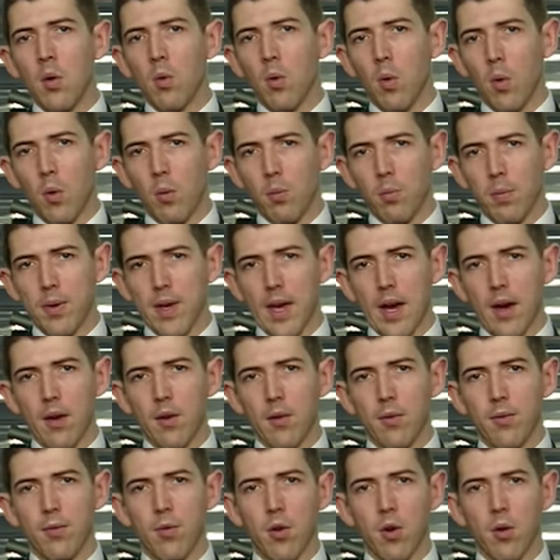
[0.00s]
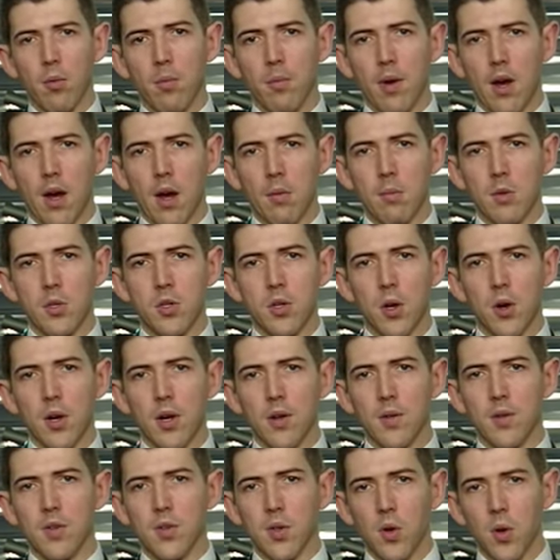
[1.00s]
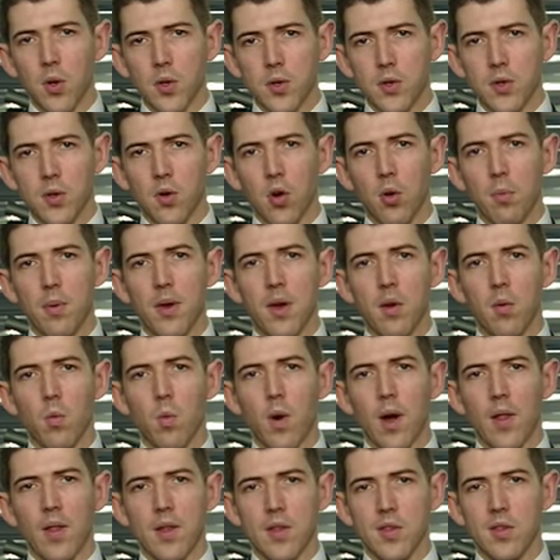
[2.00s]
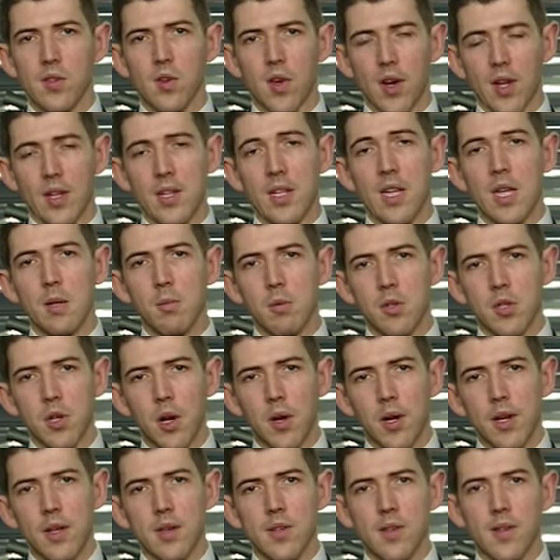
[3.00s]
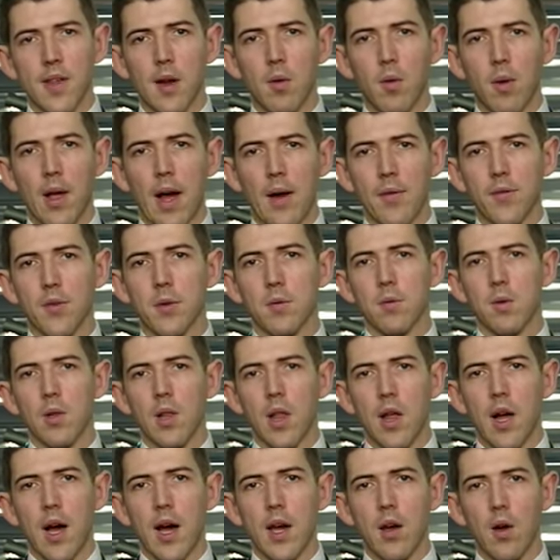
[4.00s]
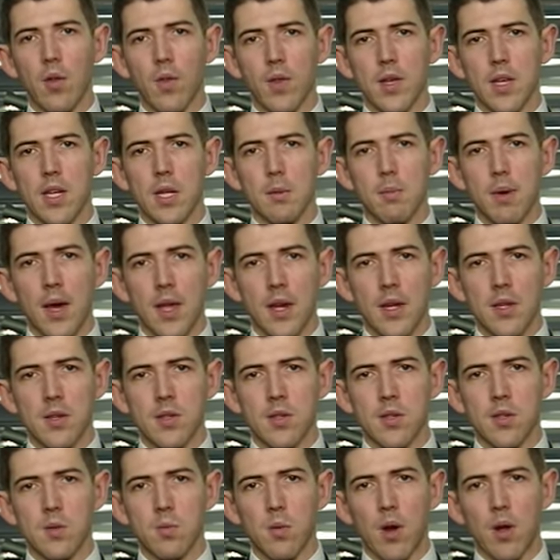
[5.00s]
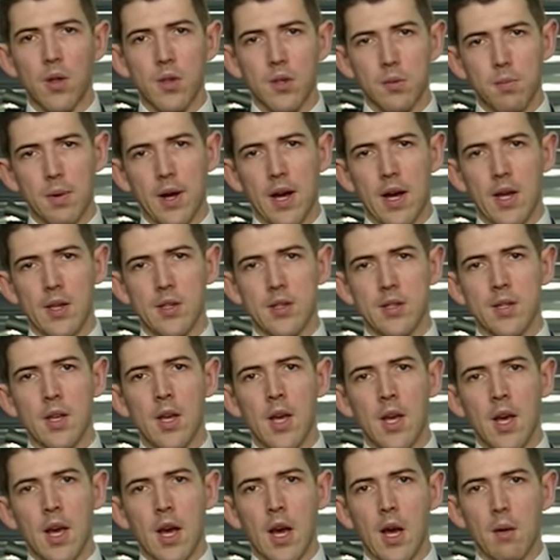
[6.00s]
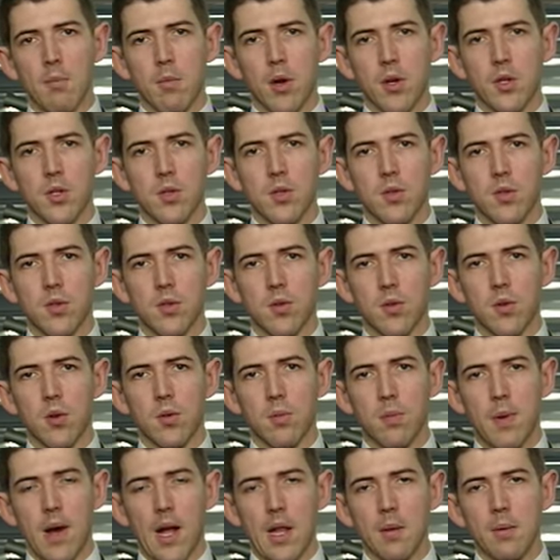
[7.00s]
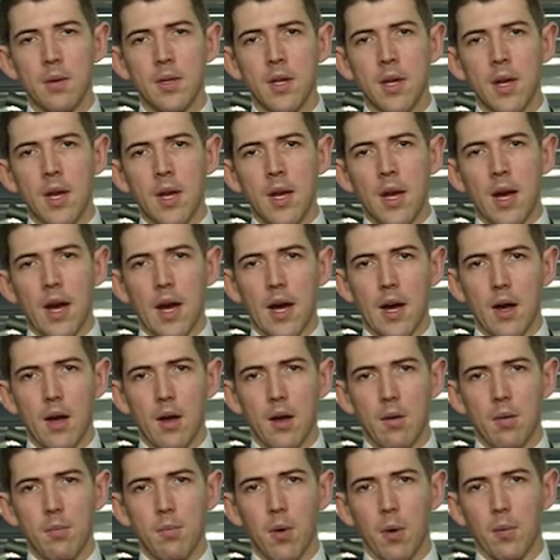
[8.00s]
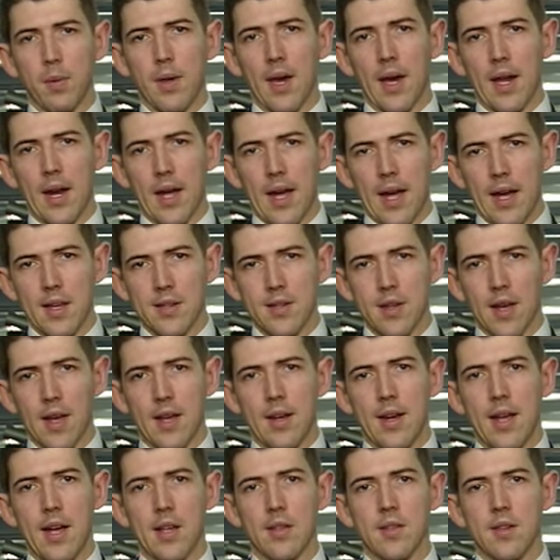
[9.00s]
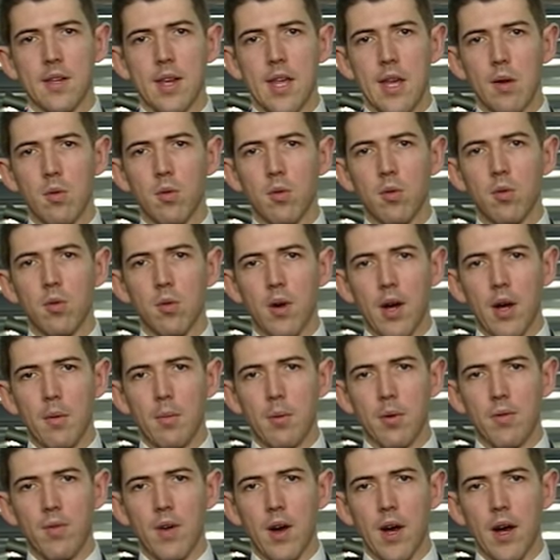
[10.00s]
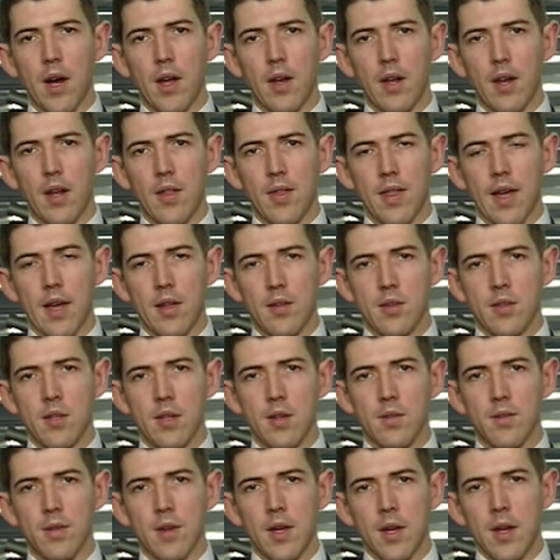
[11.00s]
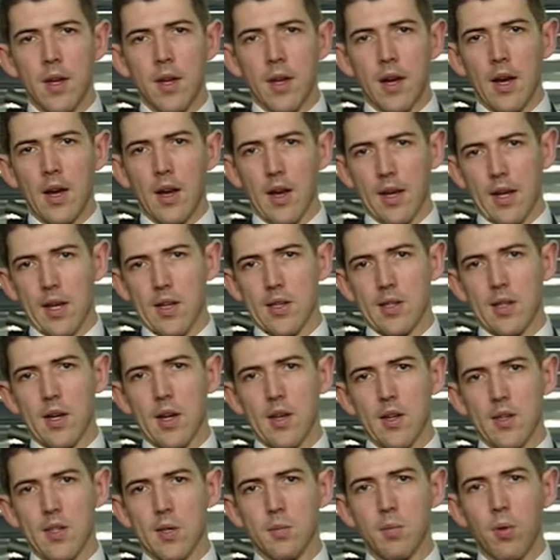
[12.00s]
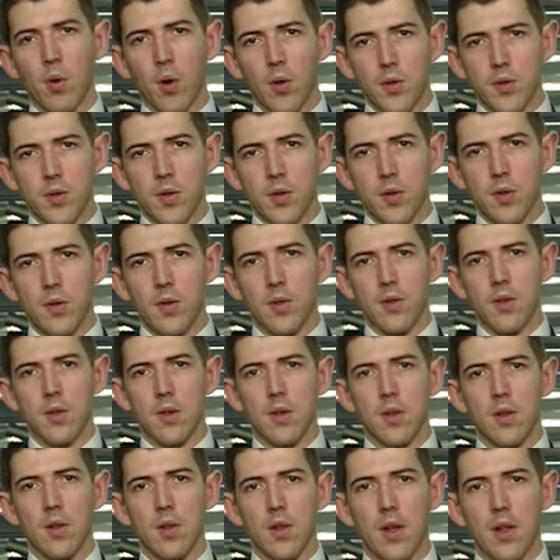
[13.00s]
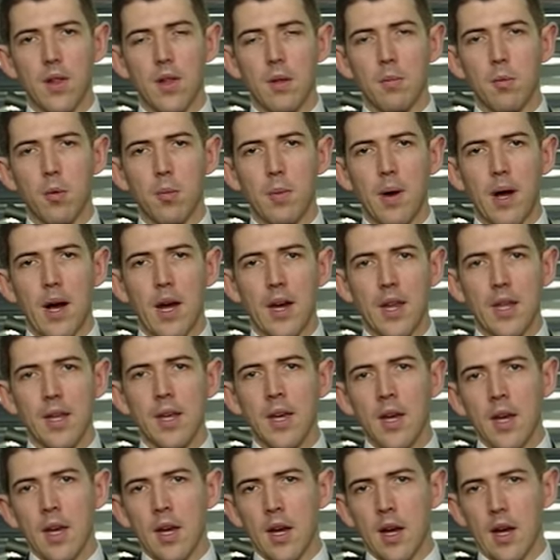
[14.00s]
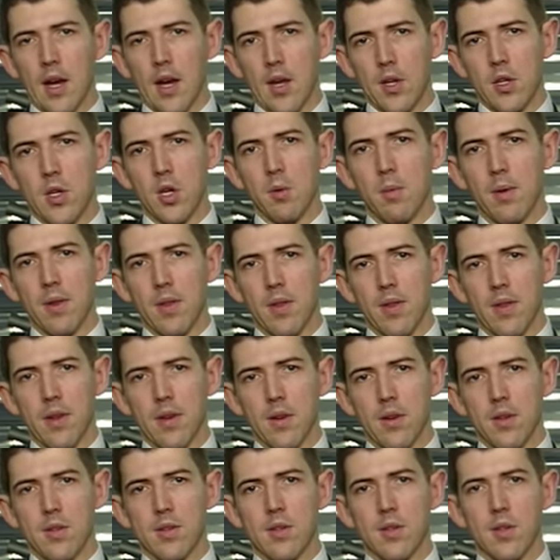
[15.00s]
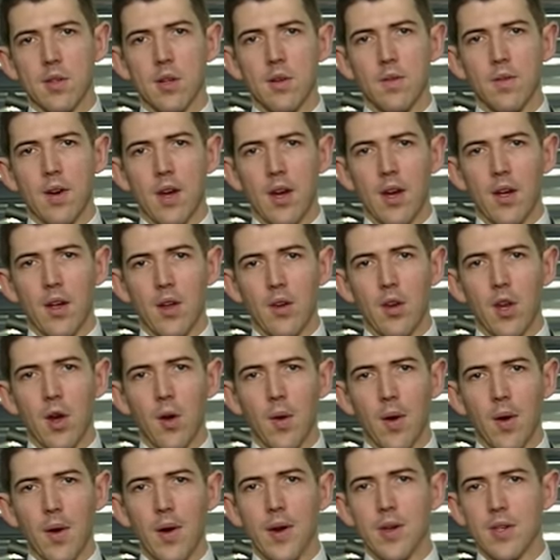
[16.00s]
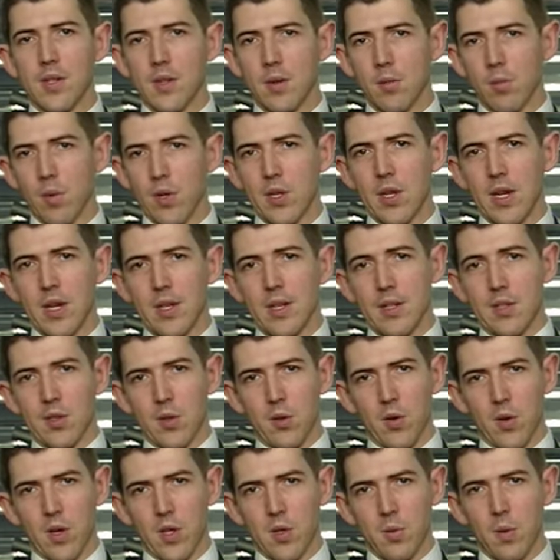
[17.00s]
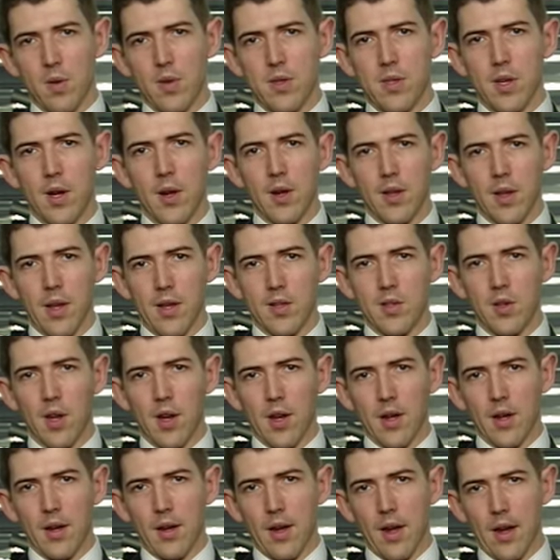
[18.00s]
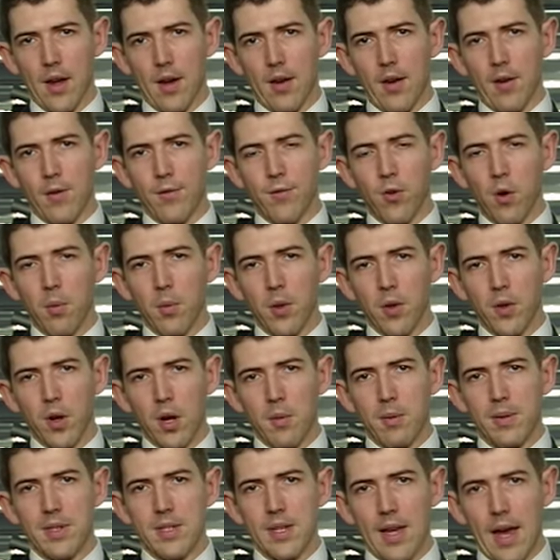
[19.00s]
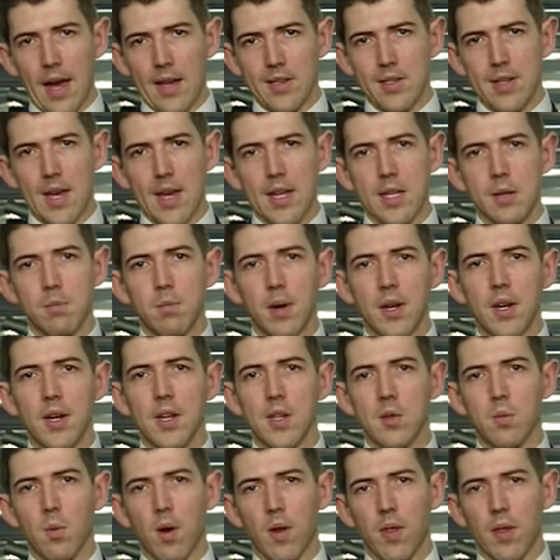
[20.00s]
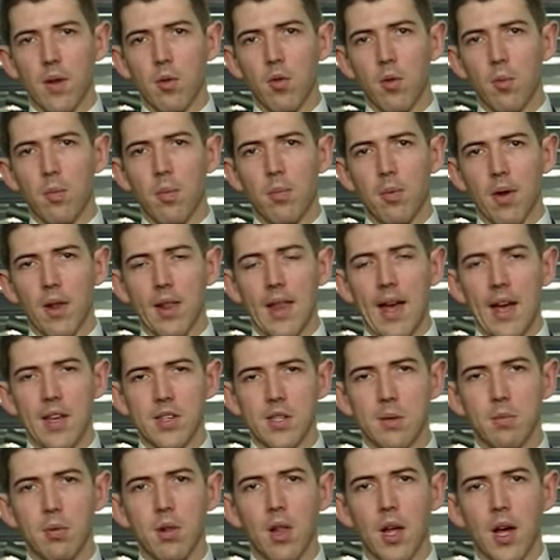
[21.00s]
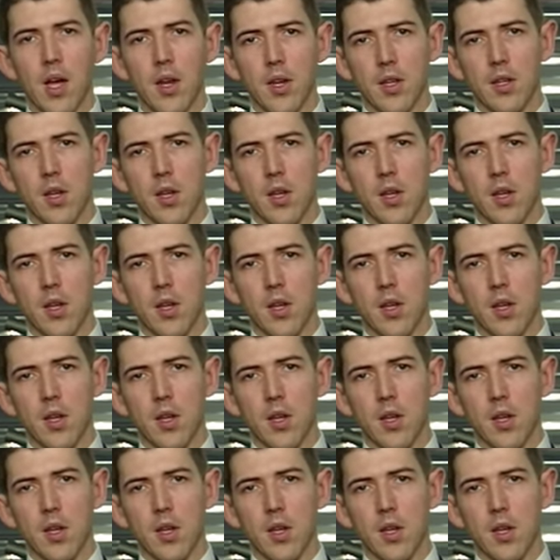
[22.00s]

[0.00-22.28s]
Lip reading: will be able to form a majority of sorts, albeit one that's not a clear majority, so they will have to rely on the independents as well to pass motions through Parliament. Bob Katter has announced that he will provide that sort of support to a Liberal Party, assuming that there is sort of no areas in which he disagrees with. So it's not a formal agreement as yet, but it is one that will allow supply to